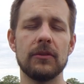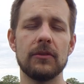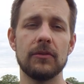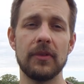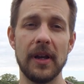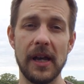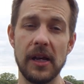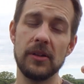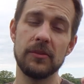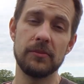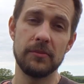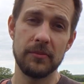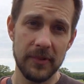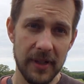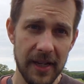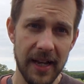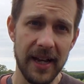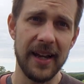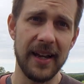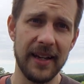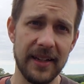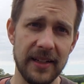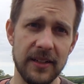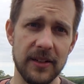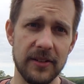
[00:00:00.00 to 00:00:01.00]
Well,
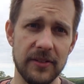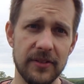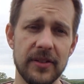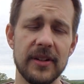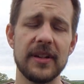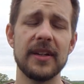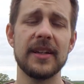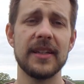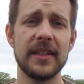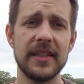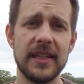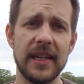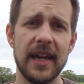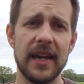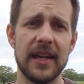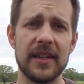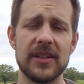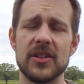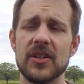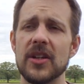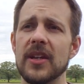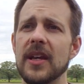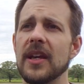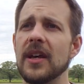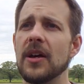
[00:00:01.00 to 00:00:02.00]
kind of,
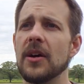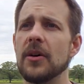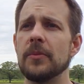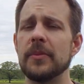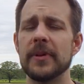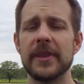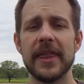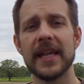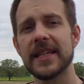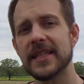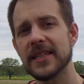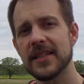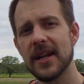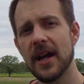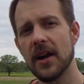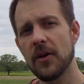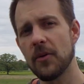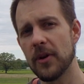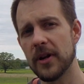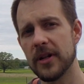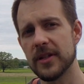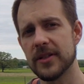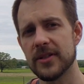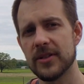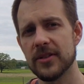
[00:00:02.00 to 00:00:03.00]
yes. But that's not
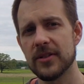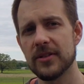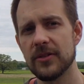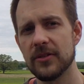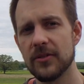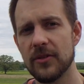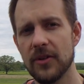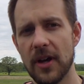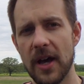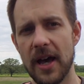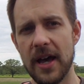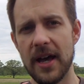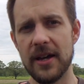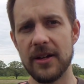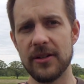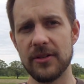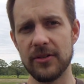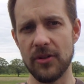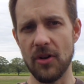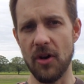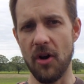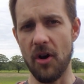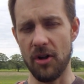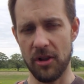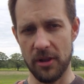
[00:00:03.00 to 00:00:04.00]
what it's uh,
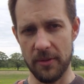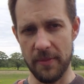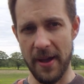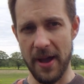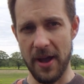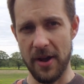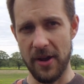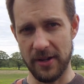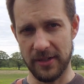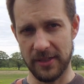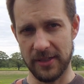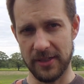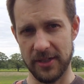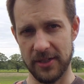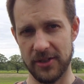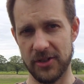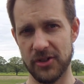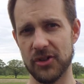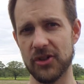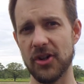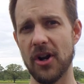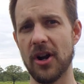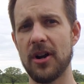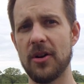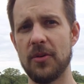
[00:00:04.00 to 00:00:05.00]
all about to
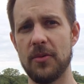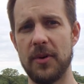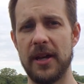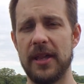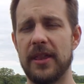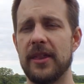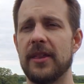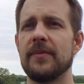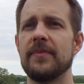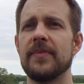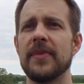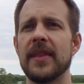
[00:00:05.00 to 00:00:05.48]
start with.